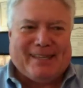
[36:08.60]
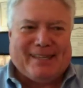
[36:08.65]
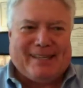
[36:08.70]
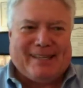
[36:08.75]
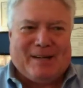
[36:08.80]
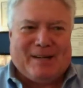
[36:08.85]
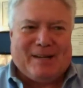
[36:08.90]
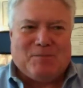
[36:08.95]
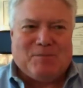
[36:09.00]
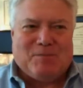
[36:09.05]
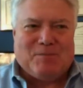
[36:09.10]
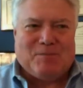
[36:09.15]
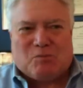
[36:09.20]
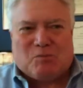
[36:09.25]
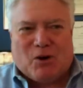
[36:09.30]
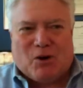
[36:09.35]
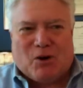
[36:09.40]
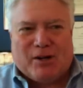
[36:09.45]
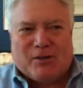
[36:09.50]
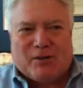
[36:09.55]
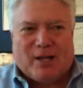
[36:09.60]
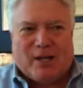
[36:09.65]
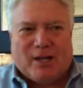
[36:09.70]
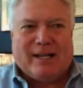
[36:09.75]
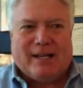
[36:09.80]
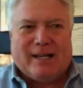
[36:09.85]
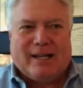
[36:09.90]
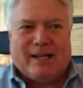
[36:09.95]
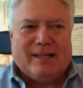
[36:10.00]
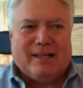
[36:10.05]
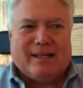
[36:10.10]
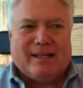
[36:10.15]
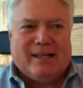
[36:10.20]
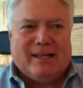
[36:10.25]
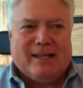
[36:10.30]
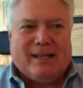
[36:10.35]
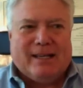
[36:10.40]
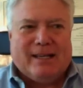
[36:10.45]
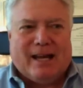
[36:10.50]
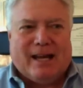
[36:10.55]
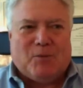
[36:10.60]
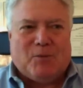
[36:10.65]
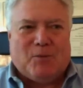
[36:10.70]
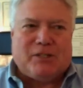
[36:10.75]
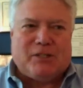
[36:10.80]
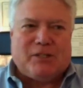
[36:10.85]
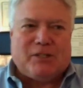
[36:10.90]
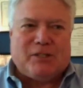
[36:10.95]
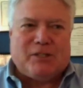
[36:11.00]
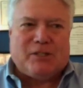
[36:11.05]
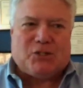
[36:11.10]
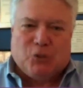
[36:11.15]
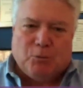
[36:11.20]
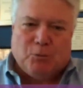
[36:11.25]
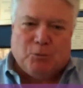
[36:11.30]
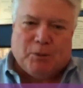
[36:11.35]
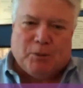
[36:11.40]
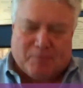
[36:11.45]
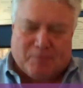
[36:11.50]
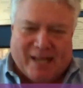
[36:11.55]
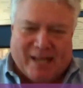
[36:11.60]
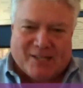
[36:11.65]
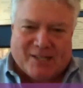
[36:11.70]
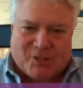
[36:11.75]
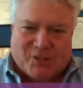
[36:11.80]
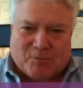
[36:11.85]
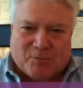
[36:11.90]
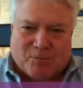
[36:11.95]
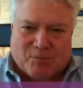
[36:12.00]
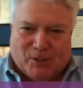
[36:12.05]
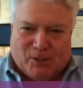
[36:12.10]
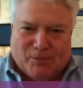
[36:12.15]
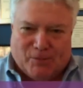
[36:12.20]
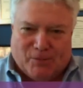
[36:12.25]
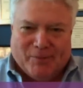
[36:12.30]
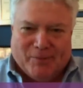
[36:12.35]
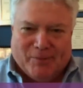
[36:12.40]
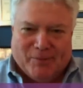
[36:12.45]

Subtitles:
I'm smart at writing. I'm really stupid at basketball.